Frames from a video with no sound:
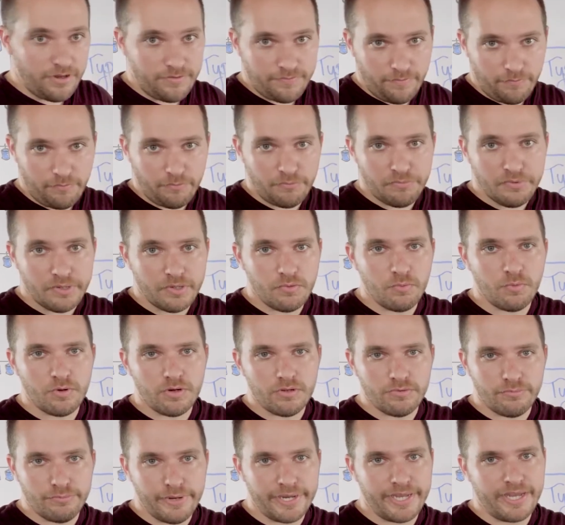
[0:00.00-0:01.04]
off of a
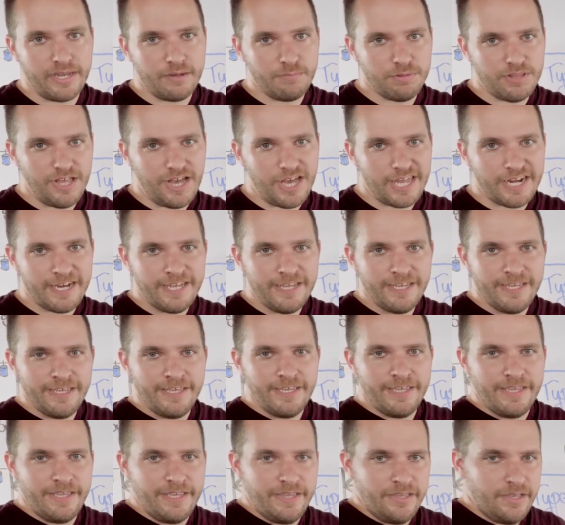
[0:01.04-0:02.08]
real-world rigging plot.
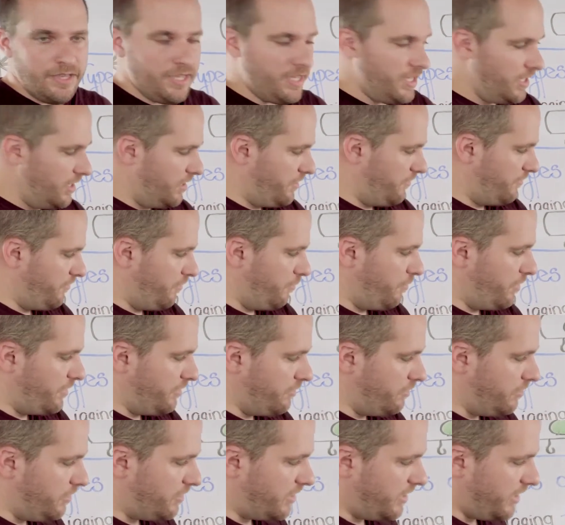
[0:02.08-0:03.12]
So what
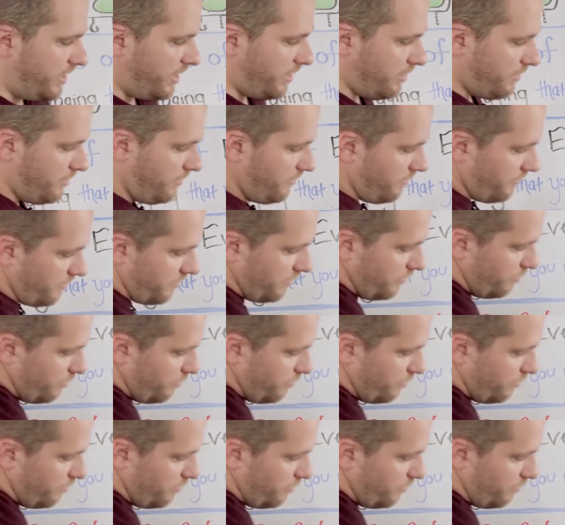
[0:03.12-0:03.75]
you're looking at is